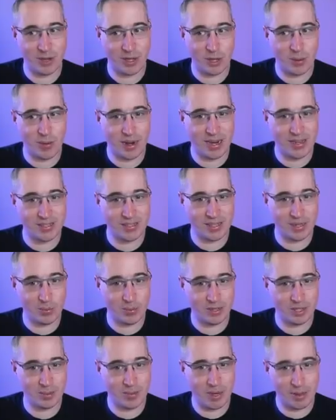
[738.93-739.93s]
where the opacity
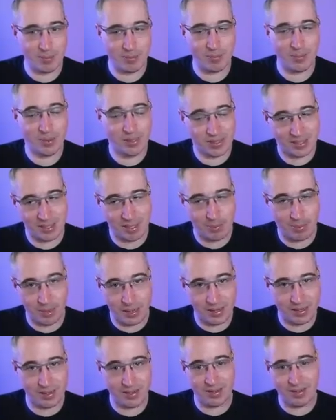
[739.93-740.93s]
will come up because the
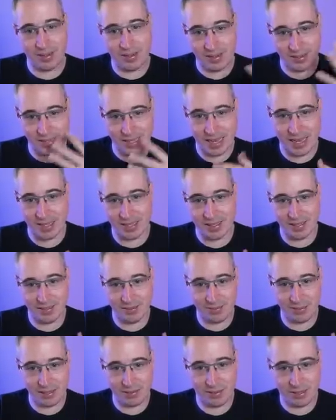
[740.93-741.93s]
button is
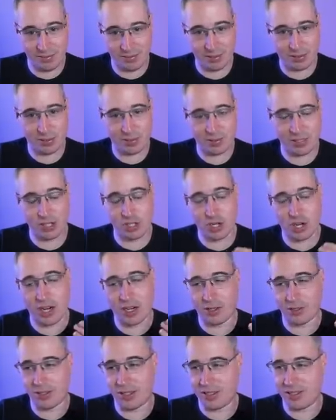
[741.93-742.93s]
active, even if it's the
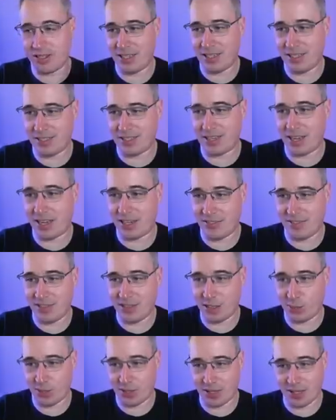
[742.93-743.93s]
child that's inside of
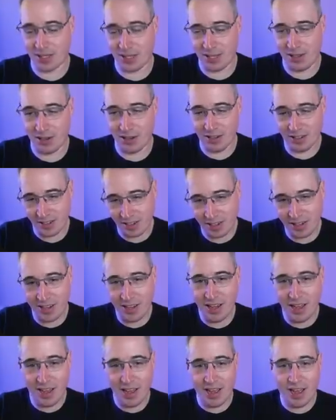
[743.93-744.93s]
it that we're clicking on.
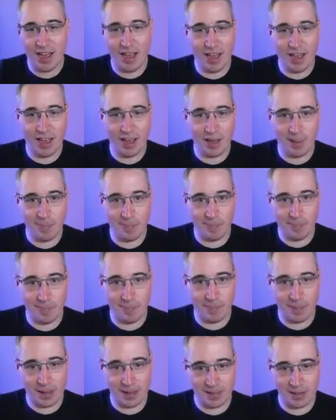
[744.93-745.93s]

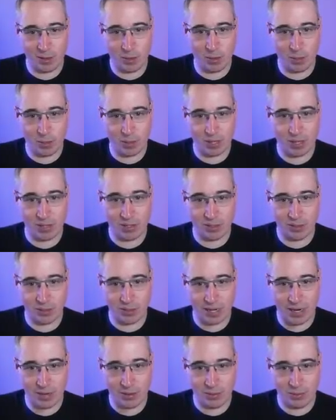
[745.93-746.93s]
Um, I think what we're going to
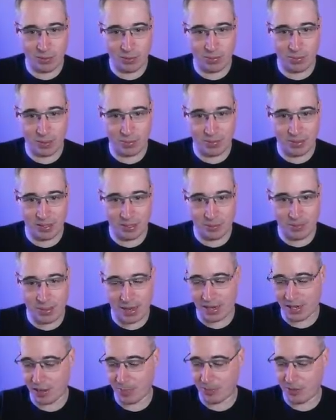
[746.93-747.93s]
do now, we'll bump this
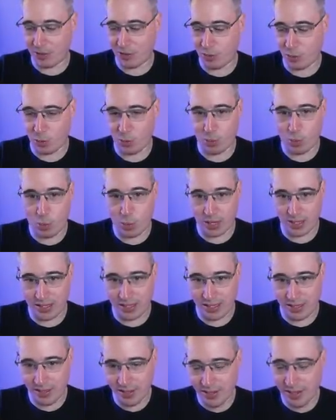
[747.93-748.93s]
back up to
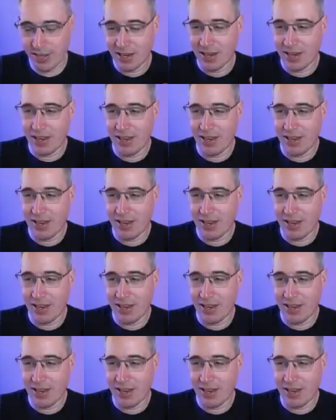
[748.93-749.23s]
20